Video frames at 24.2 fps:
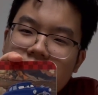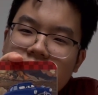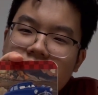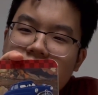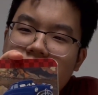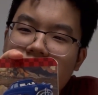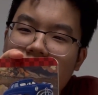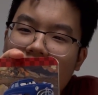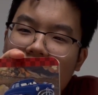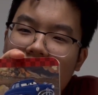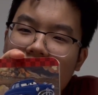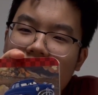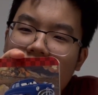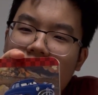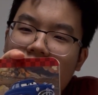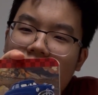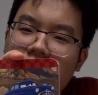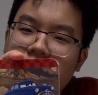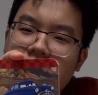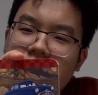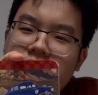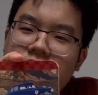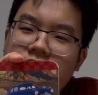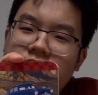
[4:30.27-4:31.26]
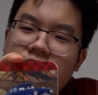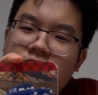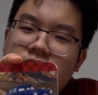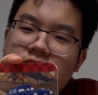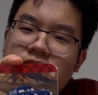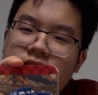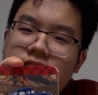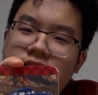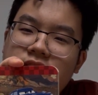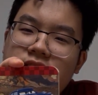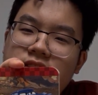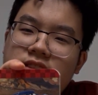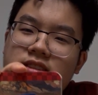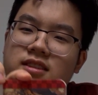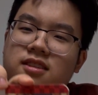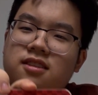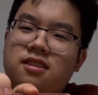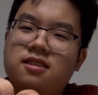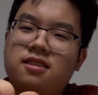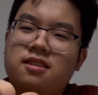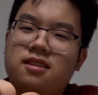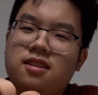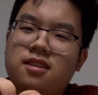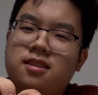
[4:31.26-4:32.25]
Doc Hudson
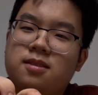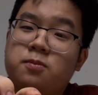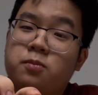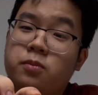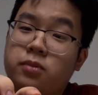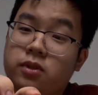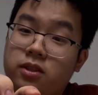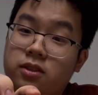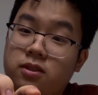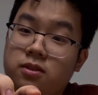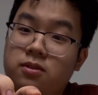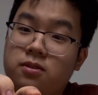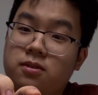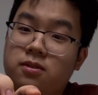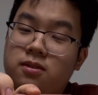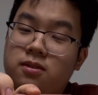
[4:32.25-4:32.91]
is blue.